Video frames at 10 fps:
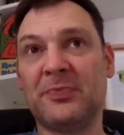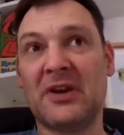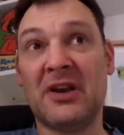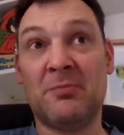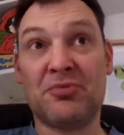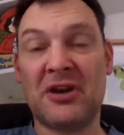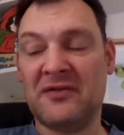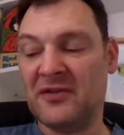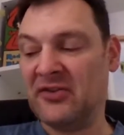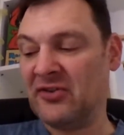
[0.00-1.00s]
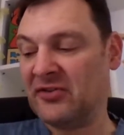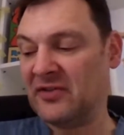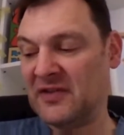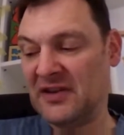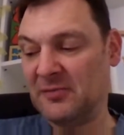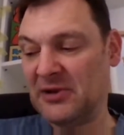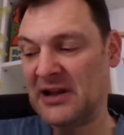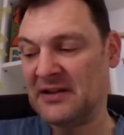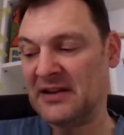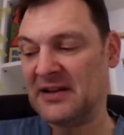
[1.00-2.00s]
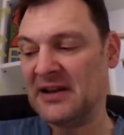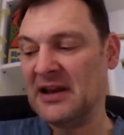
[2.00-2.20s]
he prays for the churches that he's planted.